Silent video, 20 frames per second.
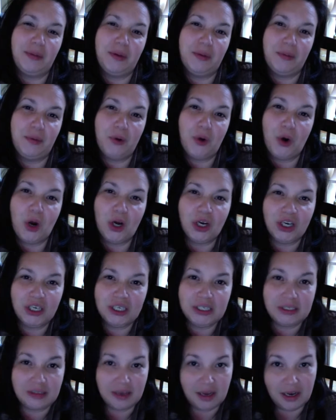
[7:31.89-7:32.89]
people are going
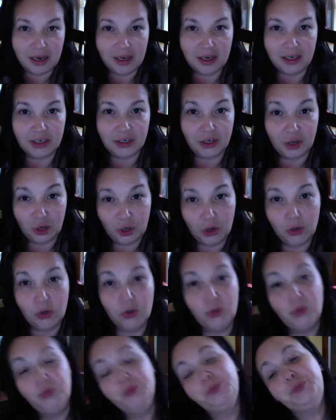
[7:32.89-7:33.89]
to say,
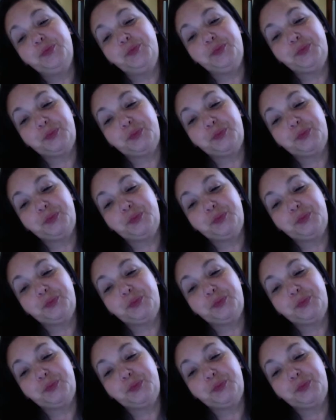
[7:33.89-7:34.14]
no,